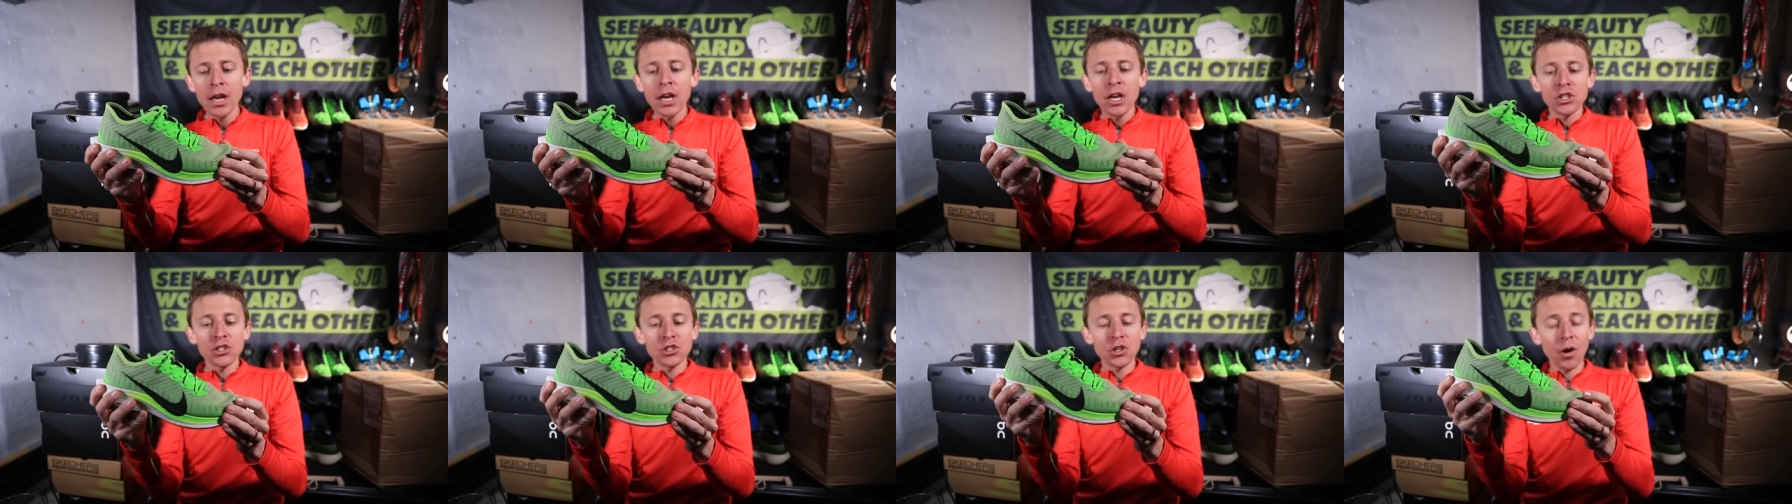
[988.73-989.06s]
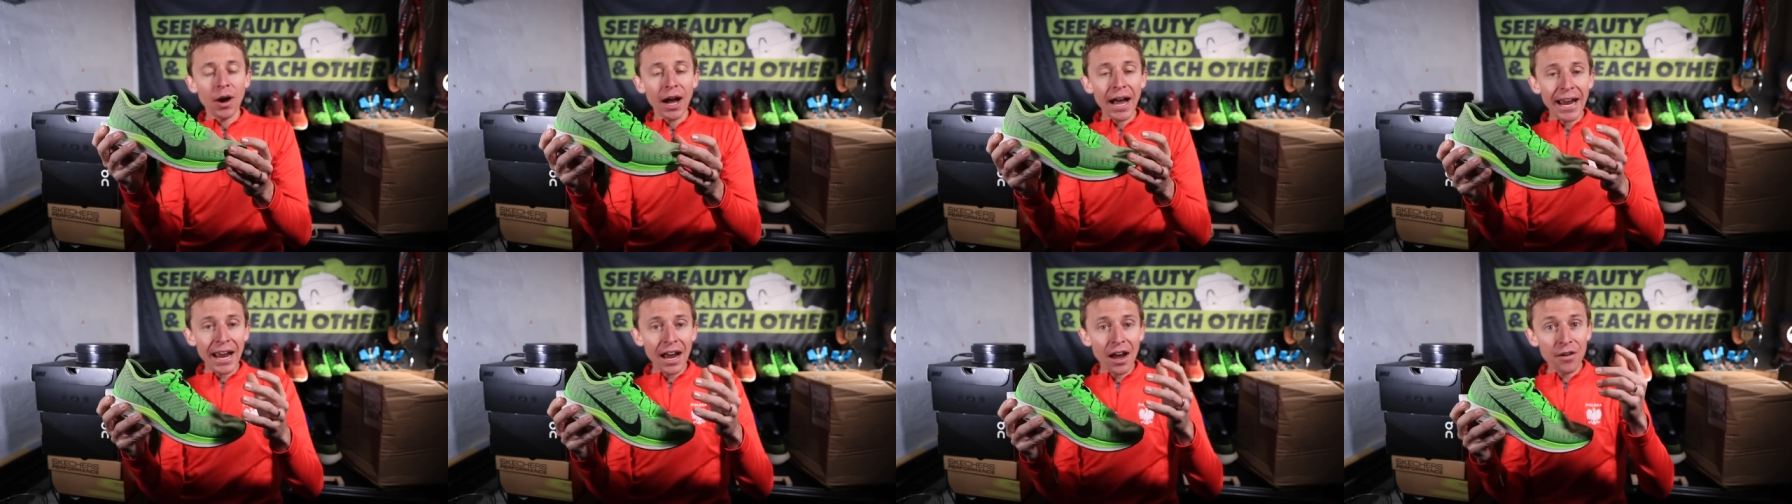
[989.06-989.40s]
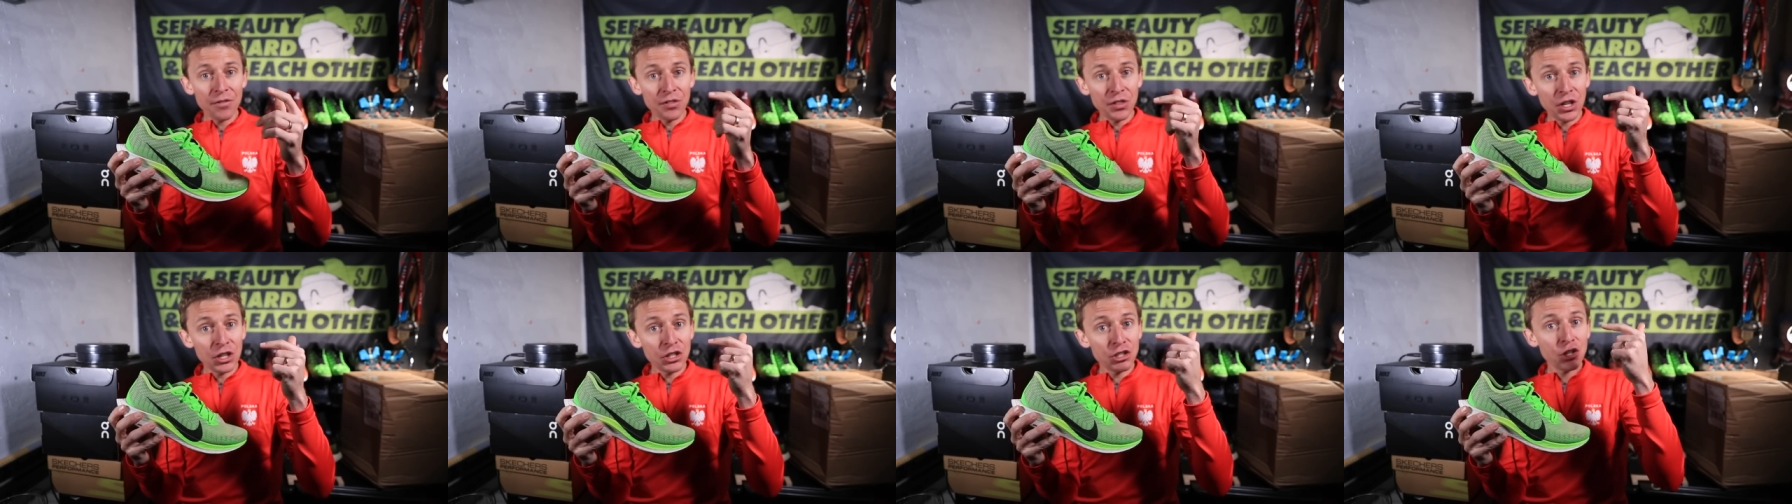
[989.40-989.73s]
So I
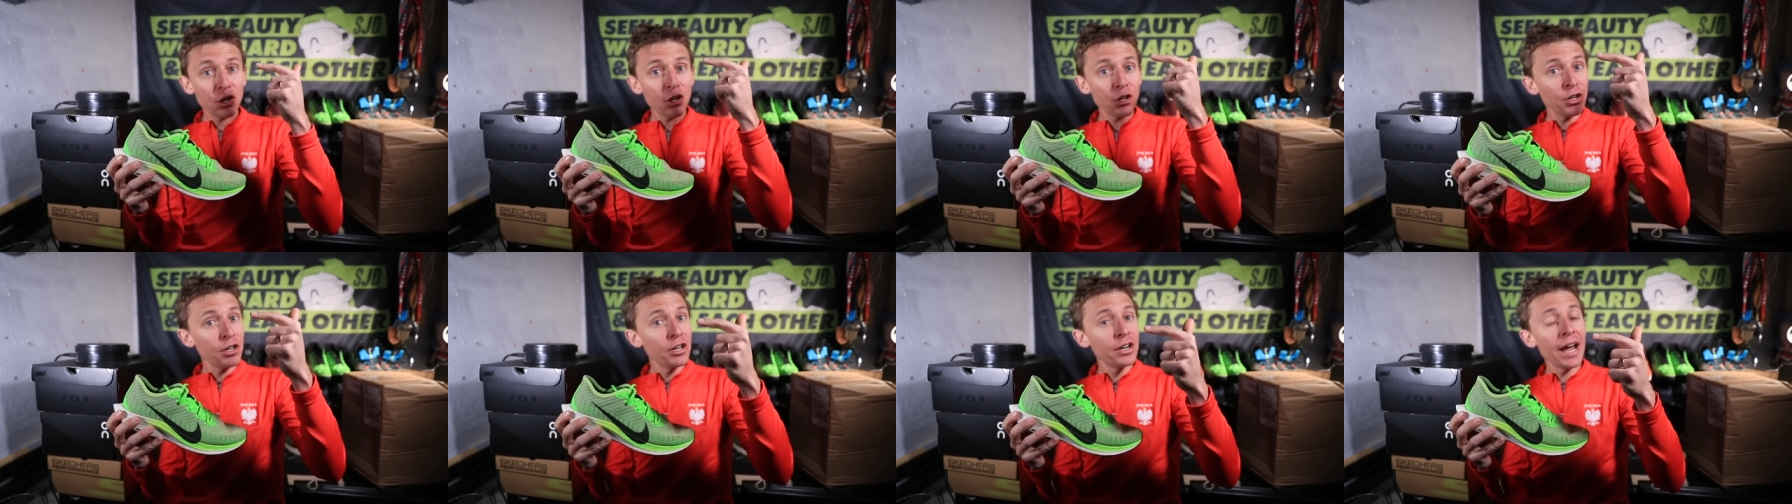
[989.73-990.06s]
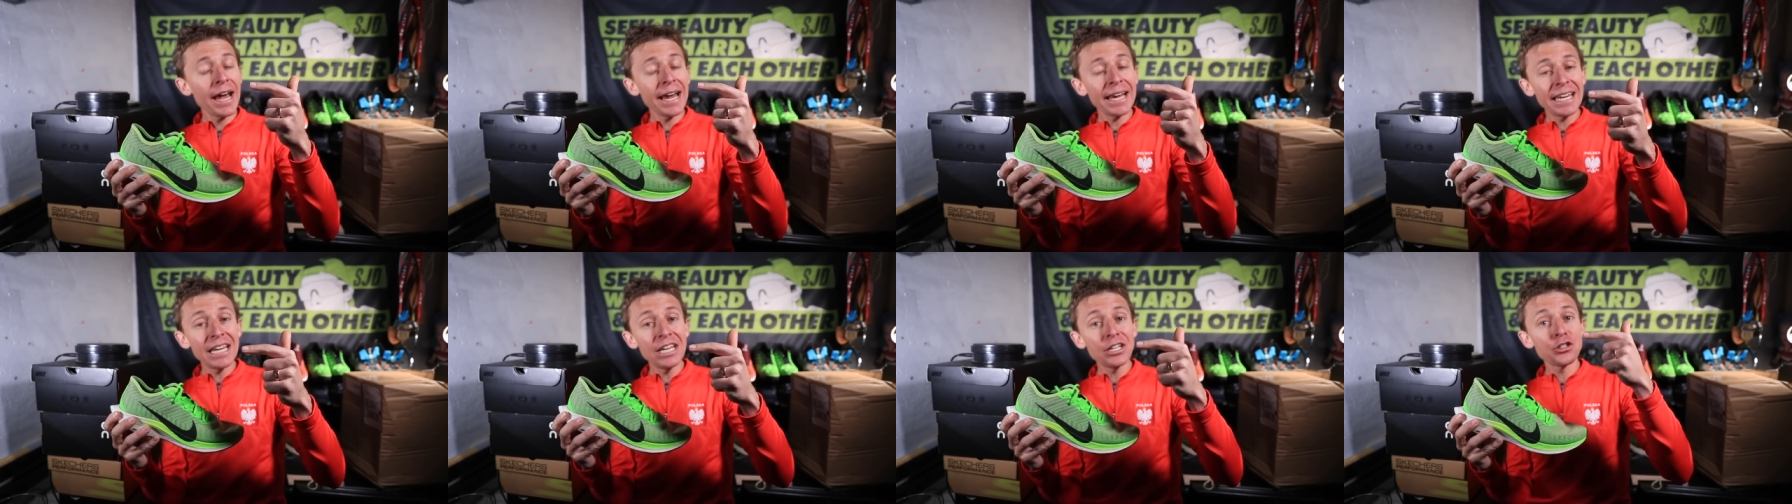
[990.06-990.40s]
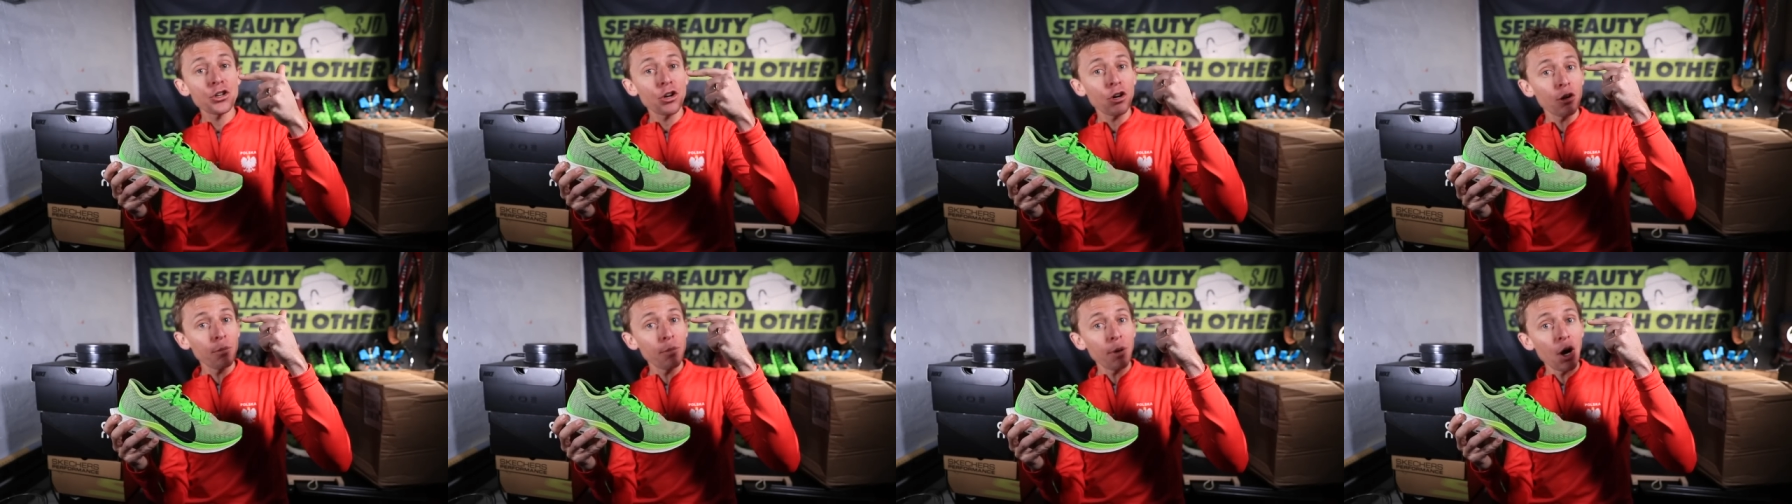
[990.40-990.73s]
have the Tur- Nike
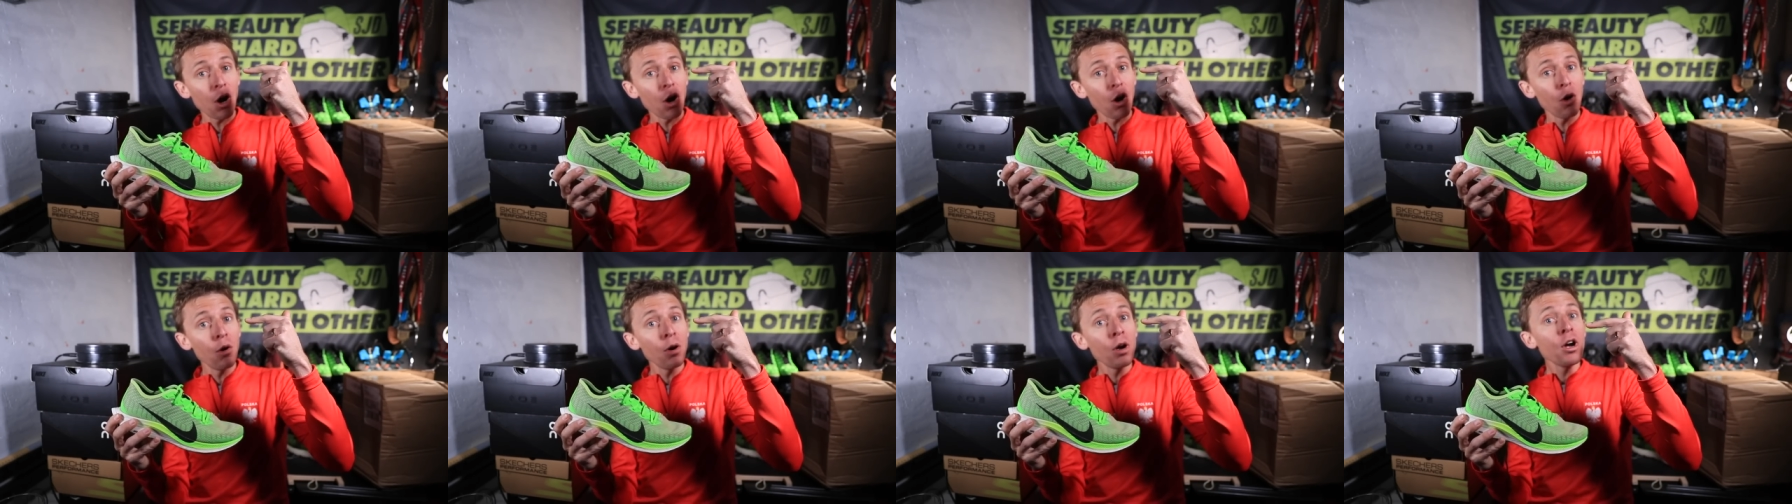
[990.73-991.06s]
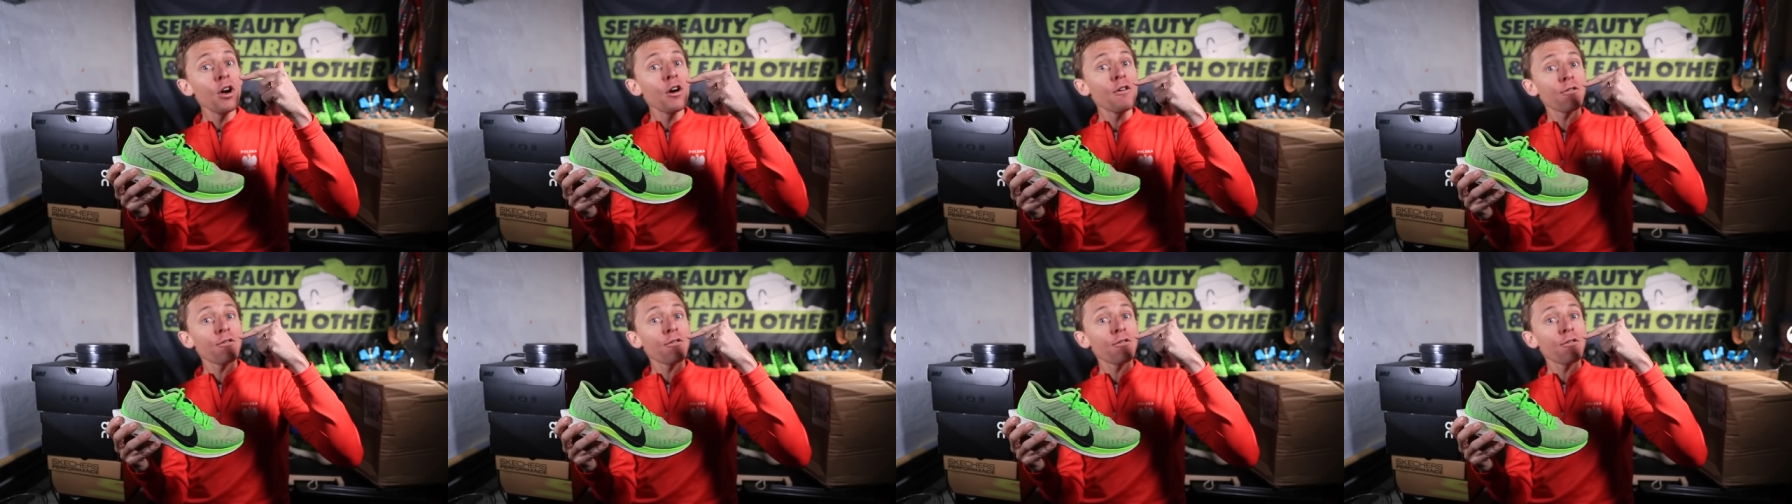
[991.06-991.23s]
Turbo